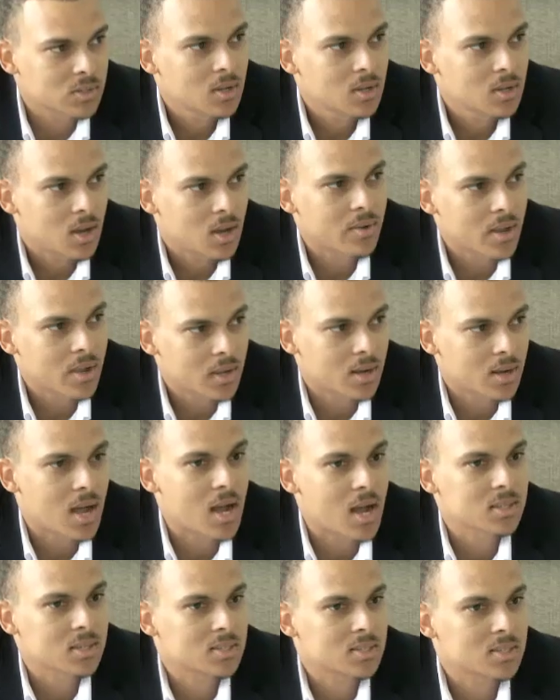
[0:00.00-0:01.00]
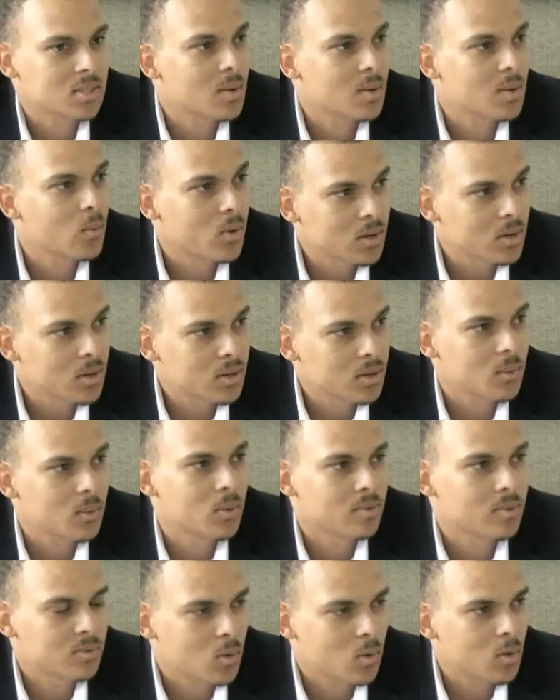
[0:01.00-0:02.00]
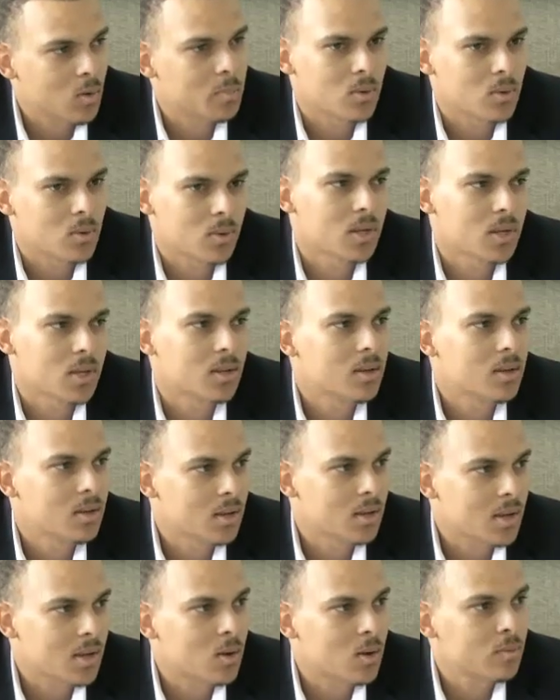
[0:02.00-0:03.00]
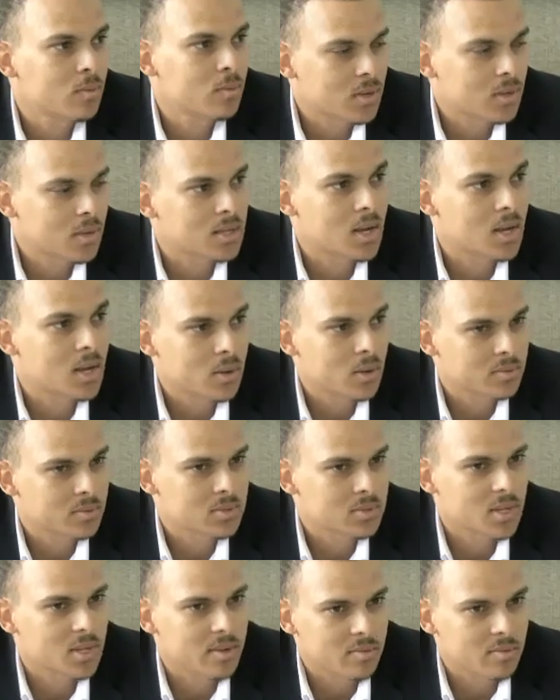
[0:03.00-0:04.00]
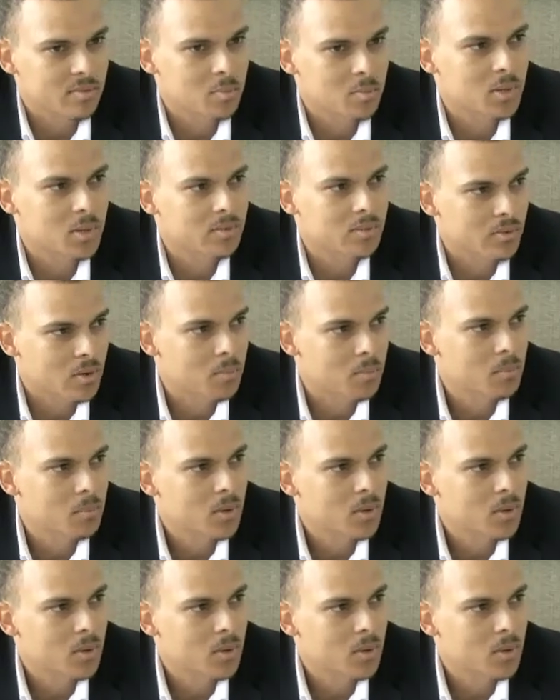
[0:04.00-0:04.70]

And if I had asked someone, they would have told me, okay, look out for this, and that would have saved me from